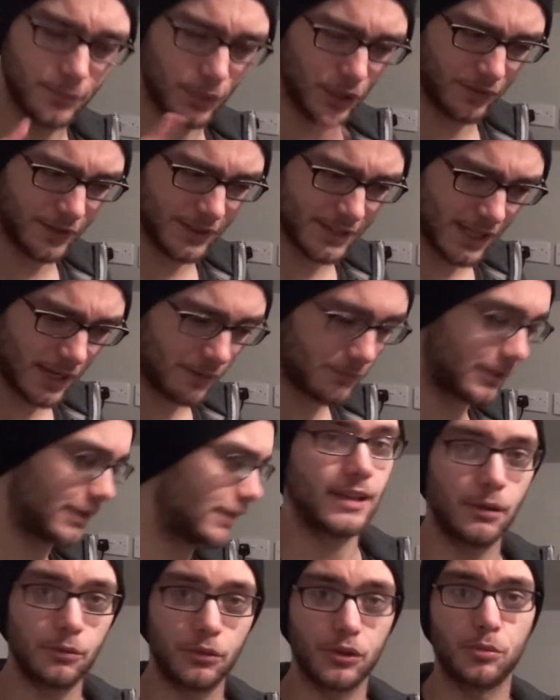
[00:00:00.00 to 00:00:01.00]
Perfect timing.
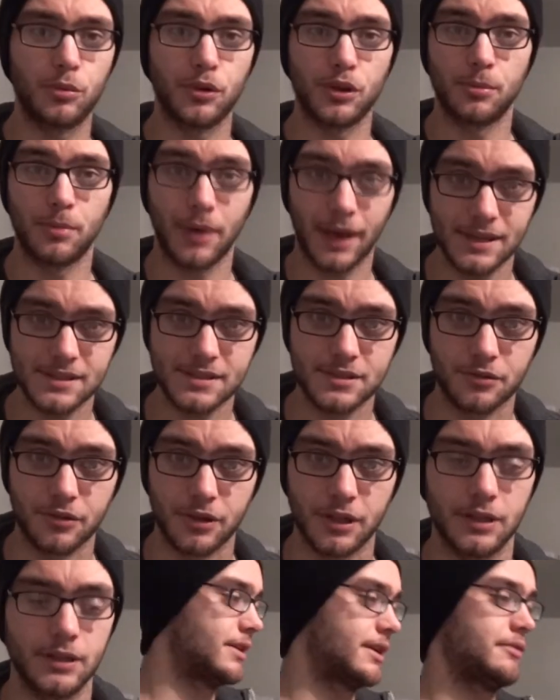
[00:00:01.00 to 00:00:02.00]
Now I'm going to put the pasta
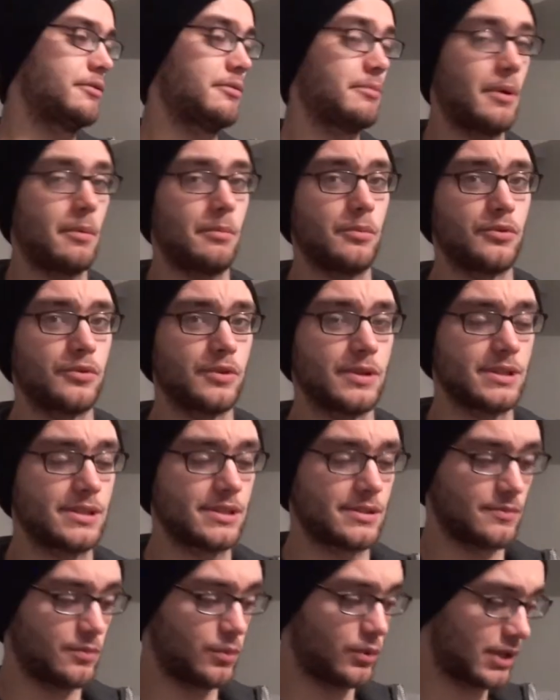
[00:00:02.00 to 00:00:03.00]
in. Now remember
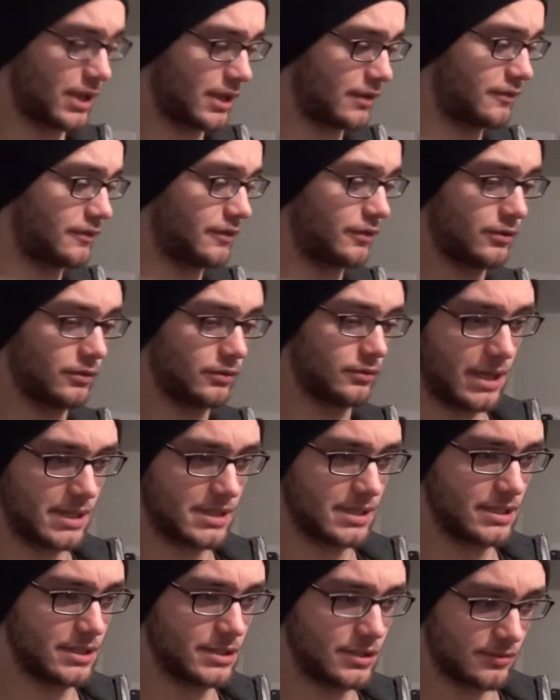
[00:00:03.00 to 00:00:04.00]
it's one handful
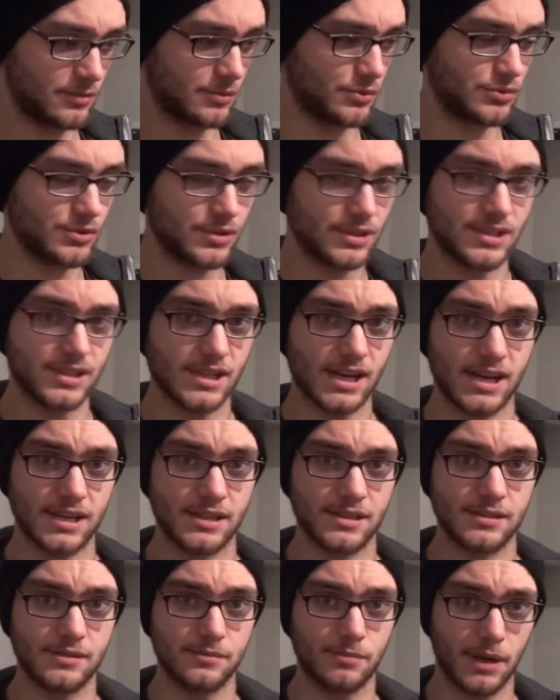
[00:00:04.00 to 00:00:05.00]
basically doubles in
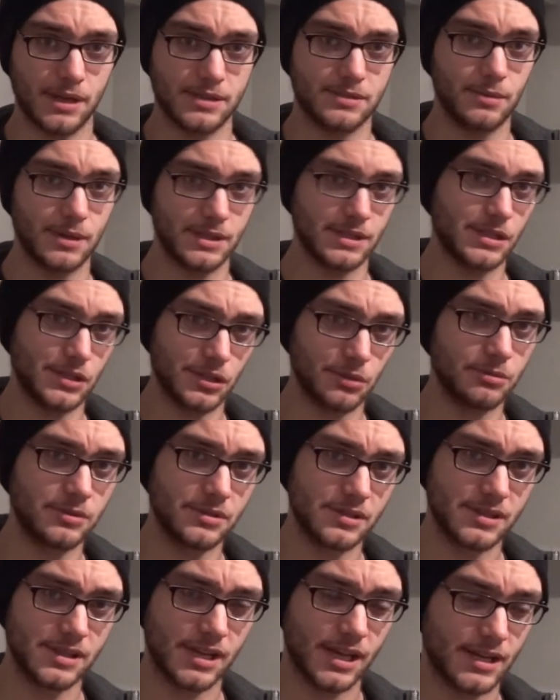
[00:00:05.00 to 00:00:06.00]
size. Pasta basically doubles
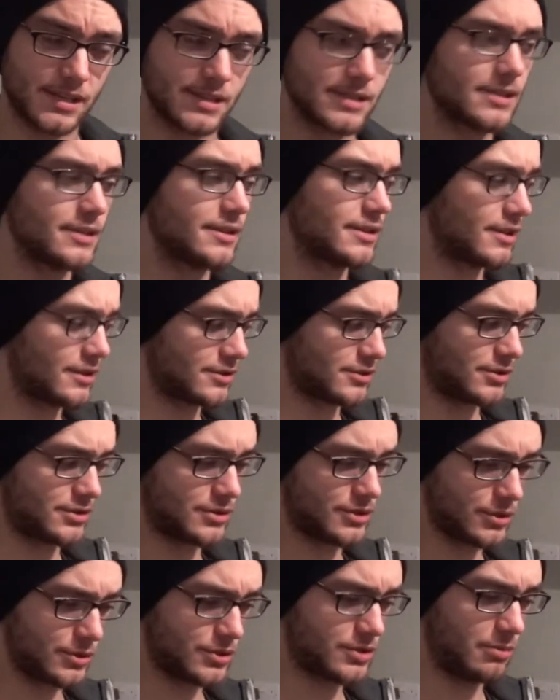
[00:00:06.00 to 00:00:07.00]
in size. So
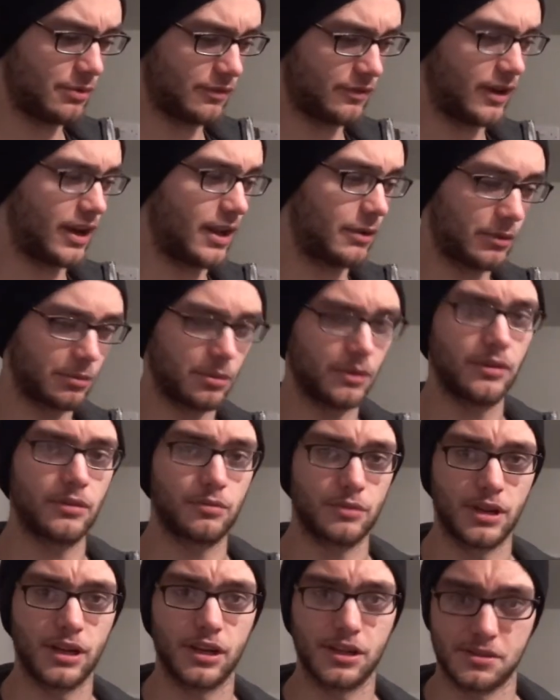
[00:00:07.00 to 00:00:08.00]
two should be fine. I'll put
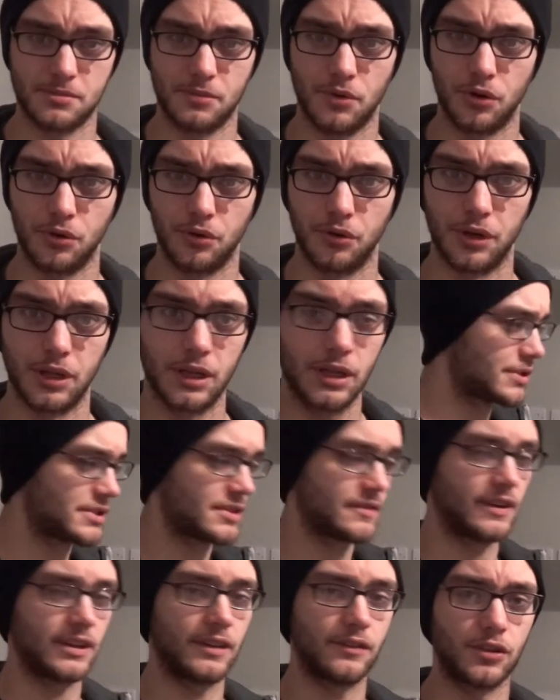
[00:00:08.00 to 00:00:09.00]
three in because I'm hungry. Plus
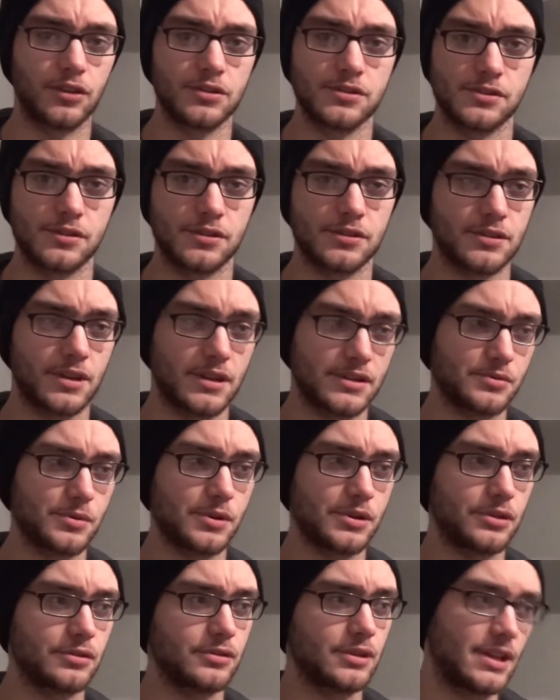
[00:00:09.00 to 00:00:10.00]
the fact I've got sauce and
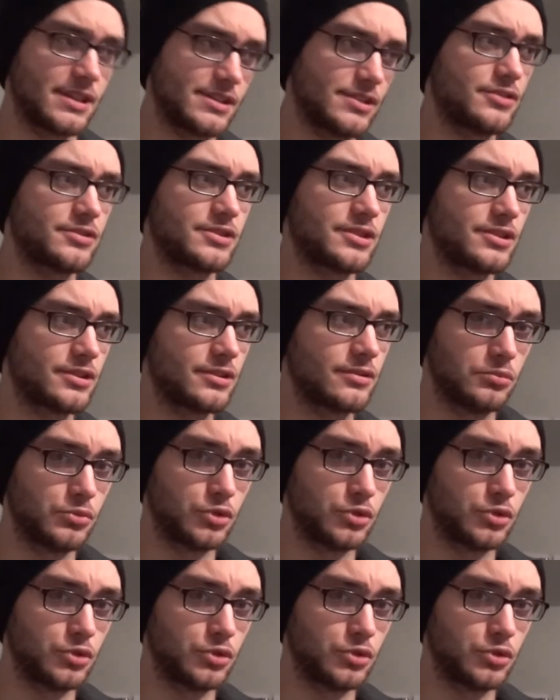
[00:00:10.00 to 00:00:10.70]
sweet corn and sausage.